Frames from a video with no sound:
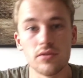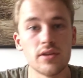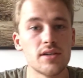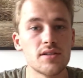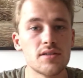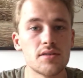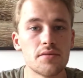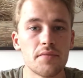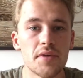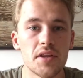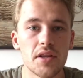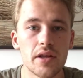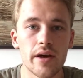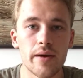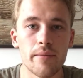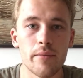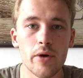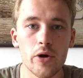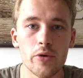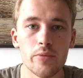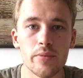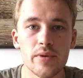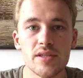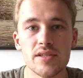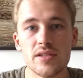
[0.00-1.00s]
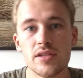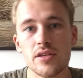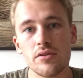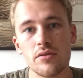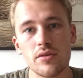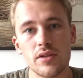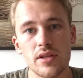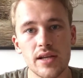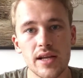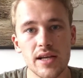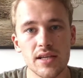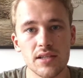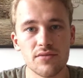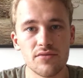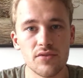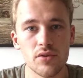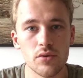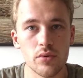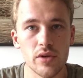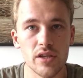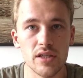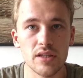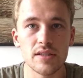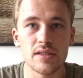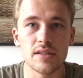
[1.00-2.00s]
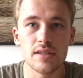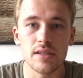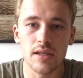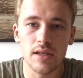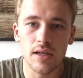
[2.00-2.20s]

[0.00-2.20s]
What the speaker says: That's something that I'm hoping to do in the next few weeks.